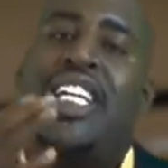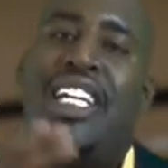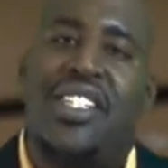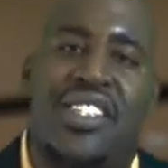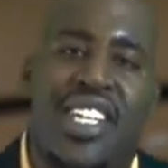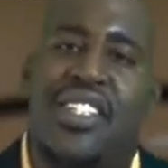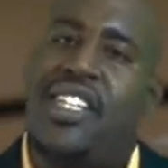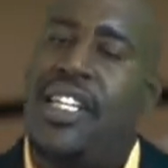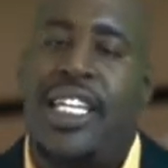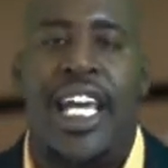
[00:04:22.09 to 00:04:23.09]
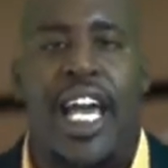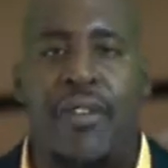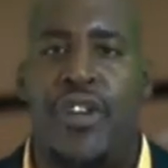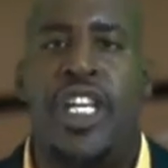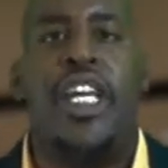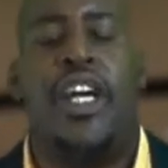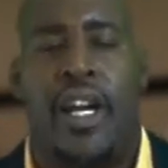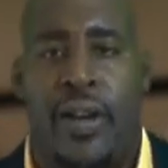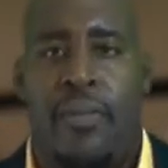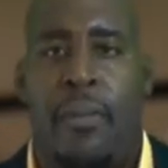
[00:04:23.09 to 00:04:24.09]
consistently every
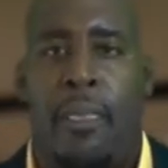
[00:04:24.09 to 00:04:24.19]
year.